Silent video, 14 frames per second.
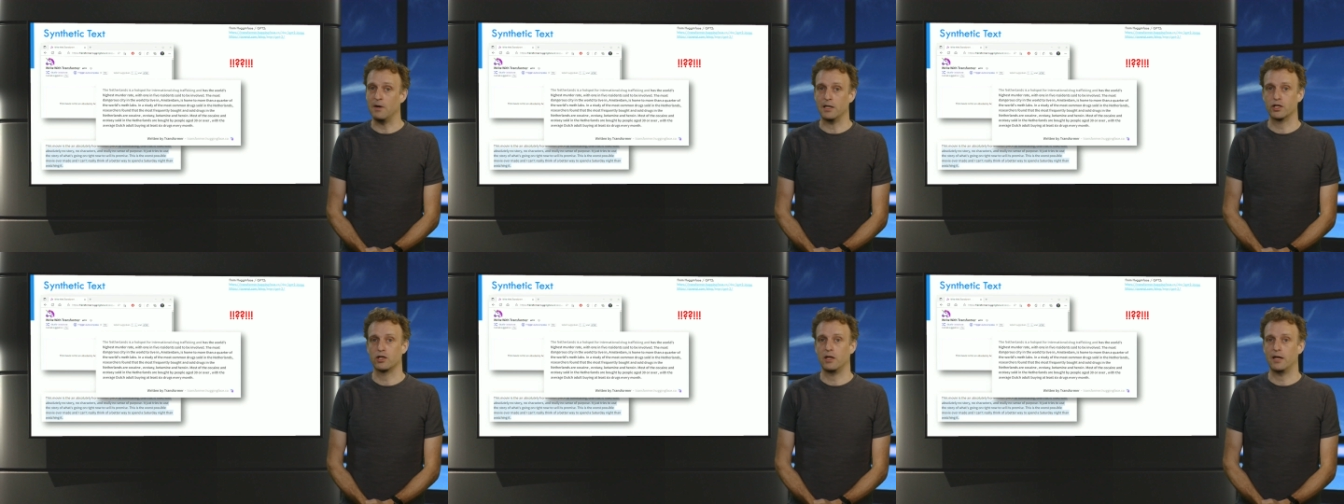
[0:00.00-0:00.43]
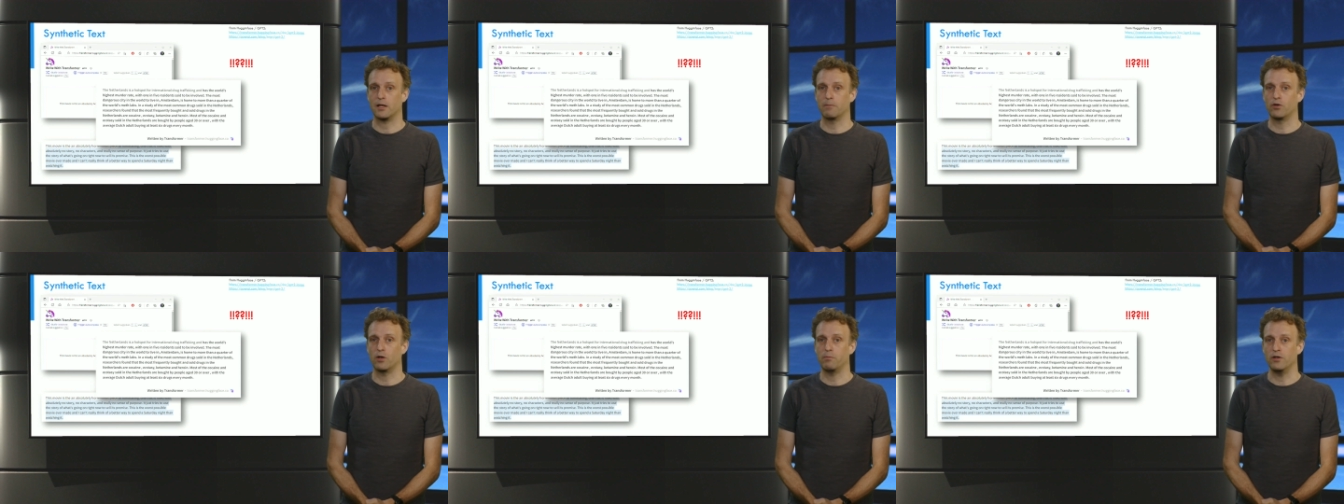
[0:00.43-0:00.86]
much like a
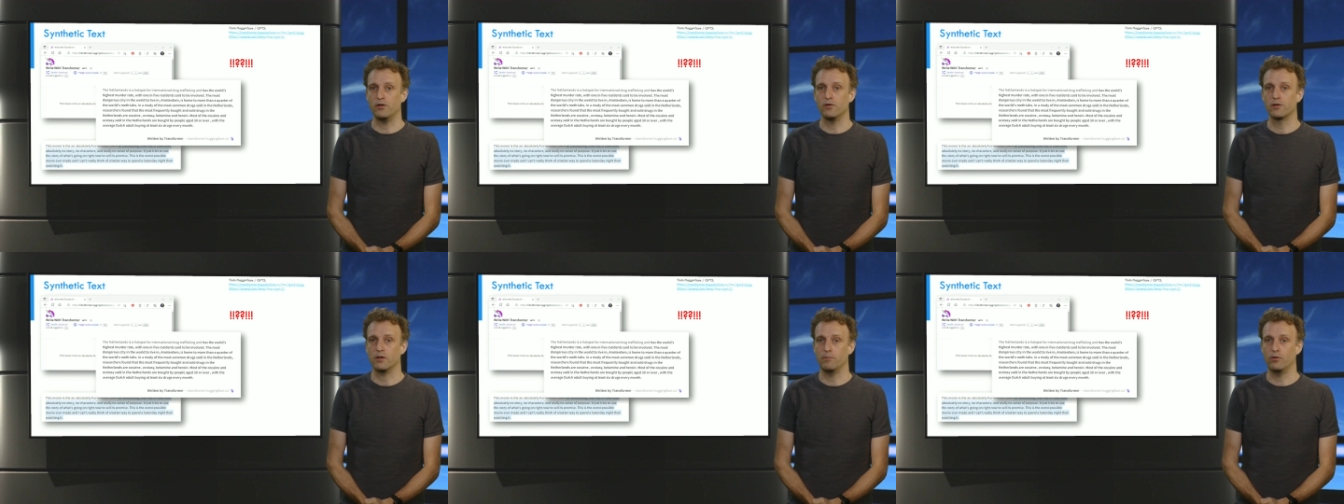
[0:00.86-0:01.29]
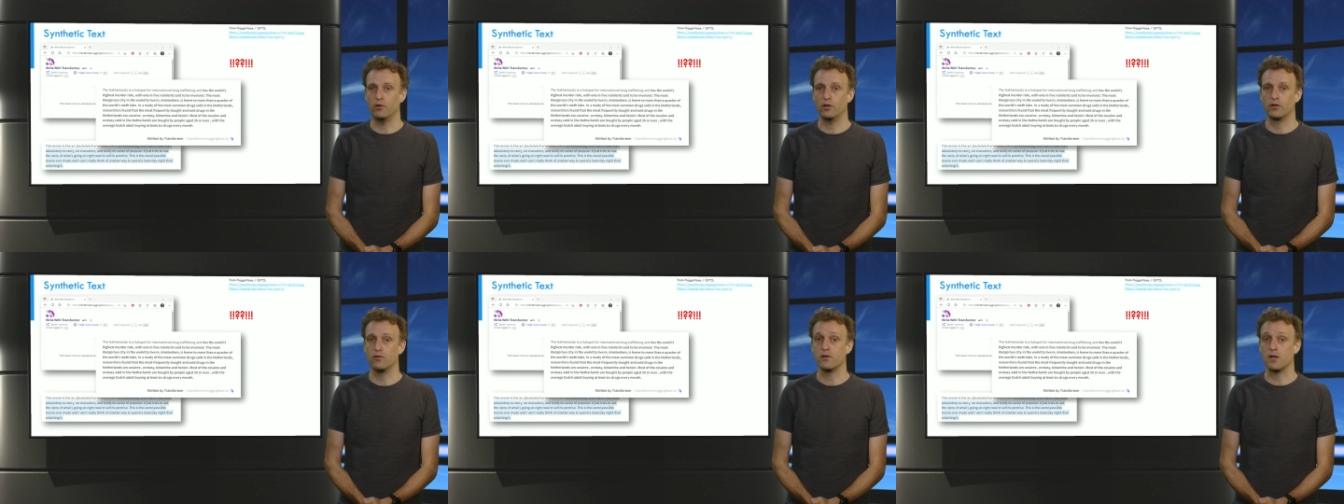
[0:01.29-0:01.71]
proper news
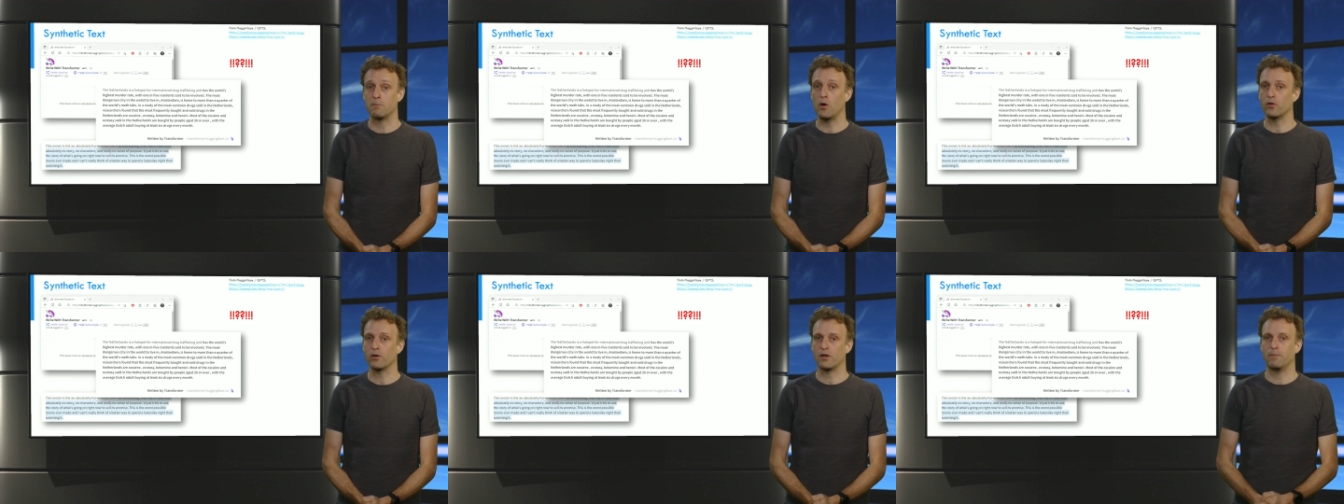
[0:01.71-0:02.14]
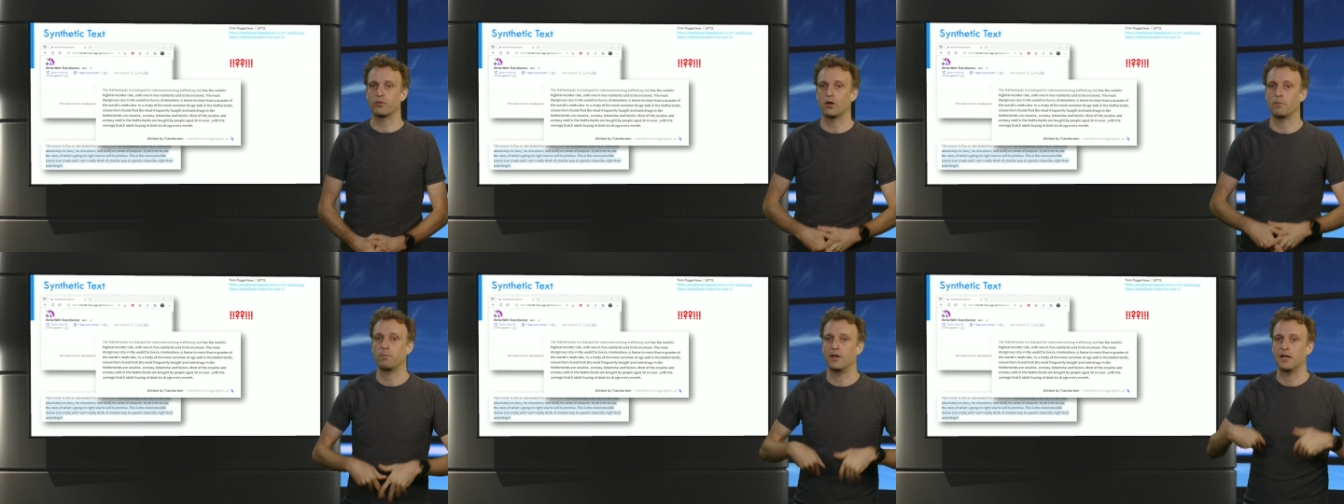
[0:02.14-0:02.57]
report using mostly
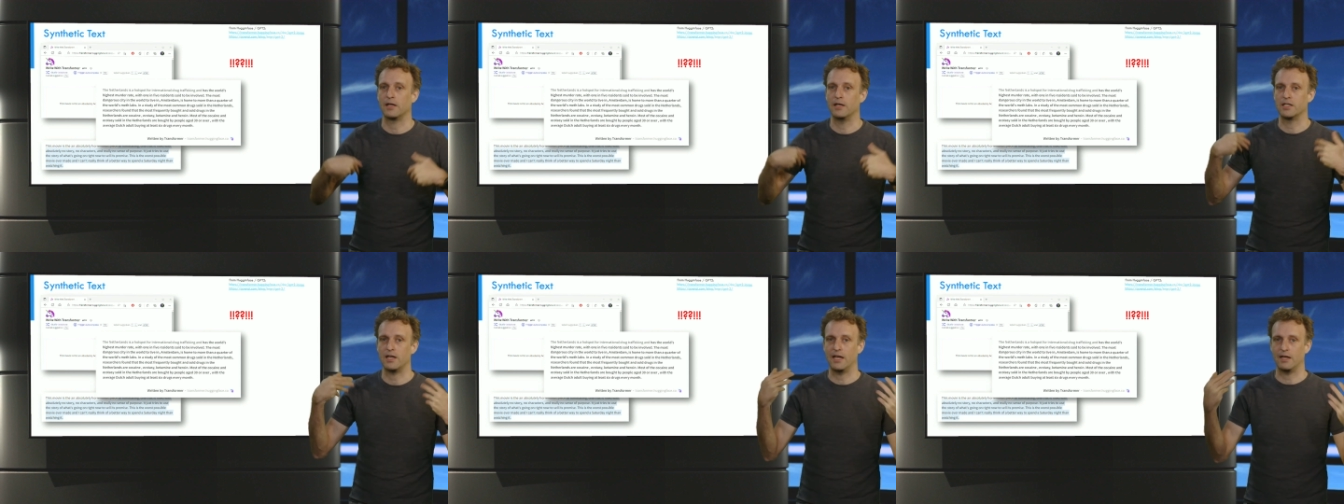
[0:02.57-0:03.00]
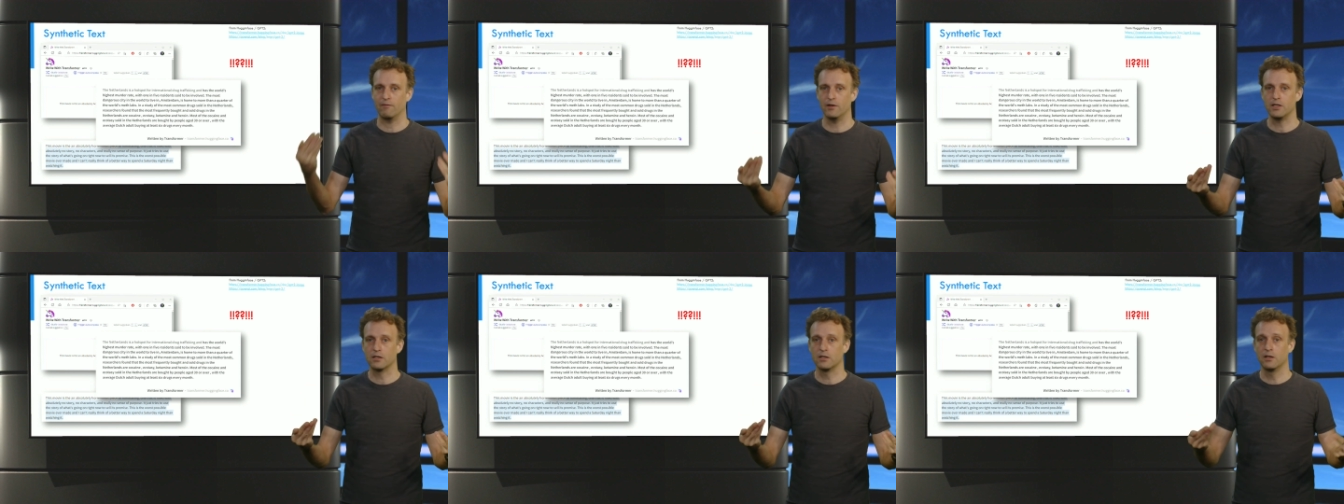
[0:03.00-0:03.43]
proper English
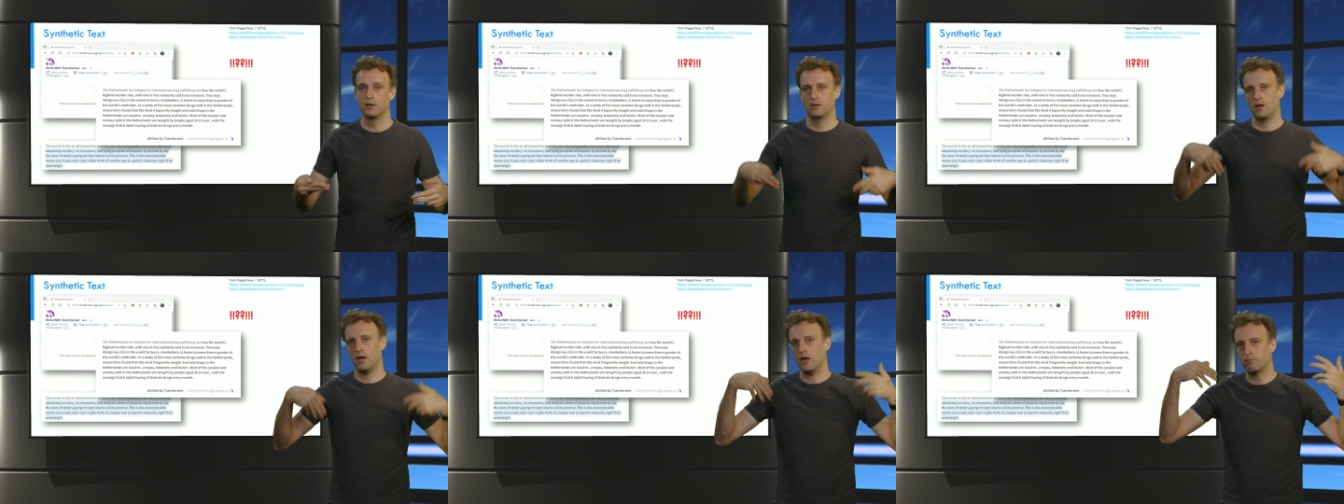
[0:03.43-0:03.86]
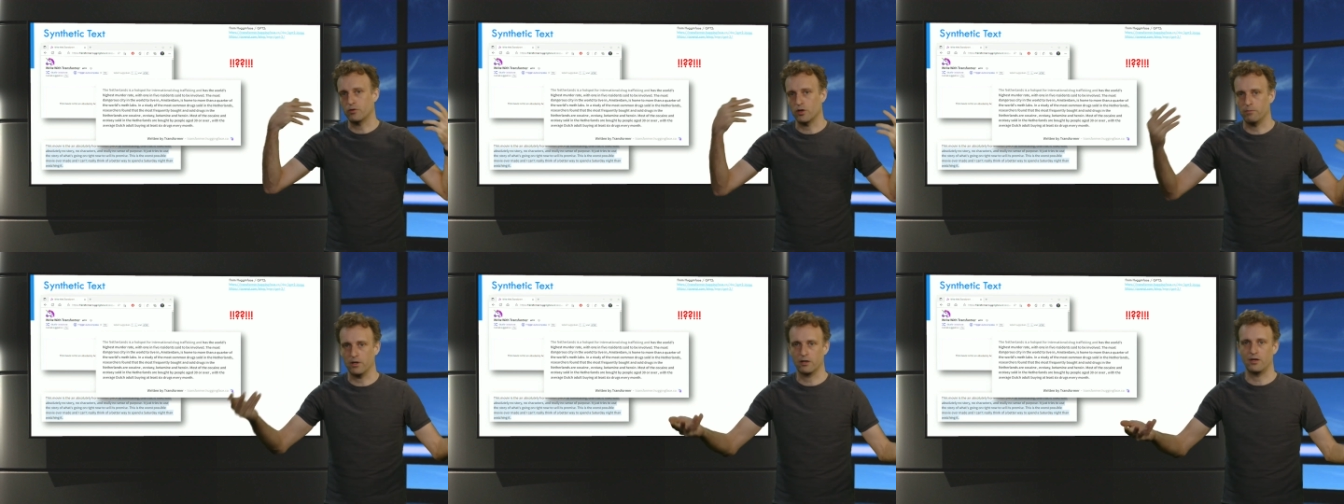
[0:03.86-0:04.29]
language and
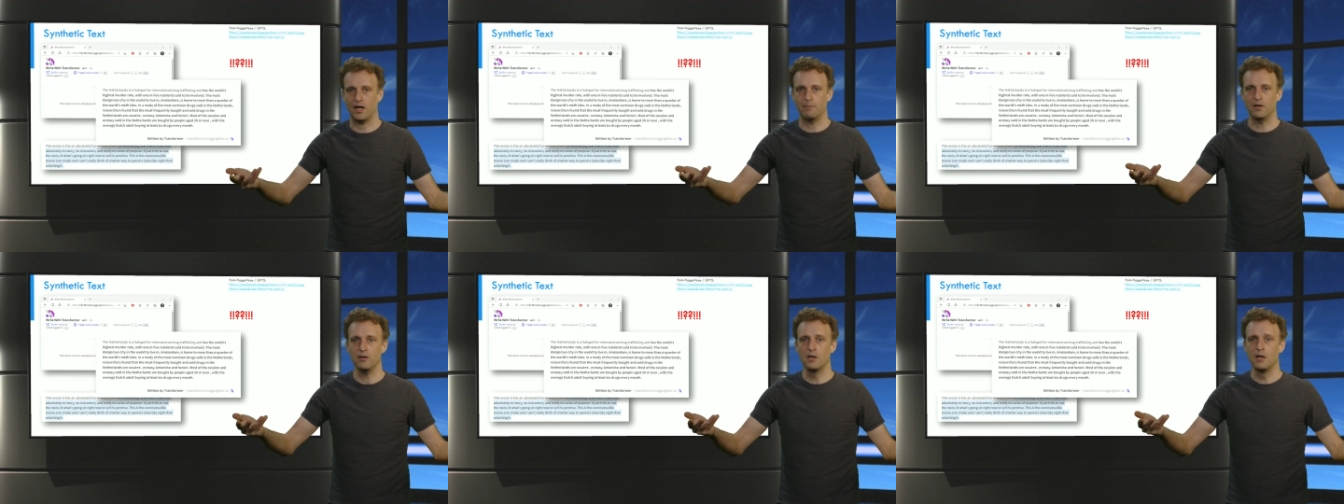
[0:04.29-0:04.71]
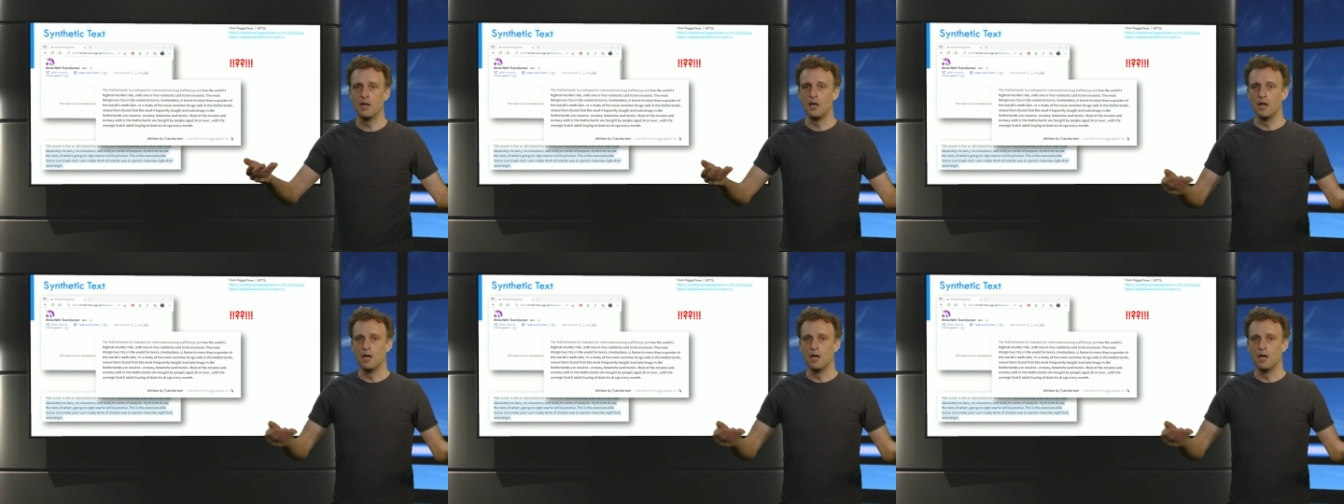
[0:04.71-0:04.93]
proper grammar,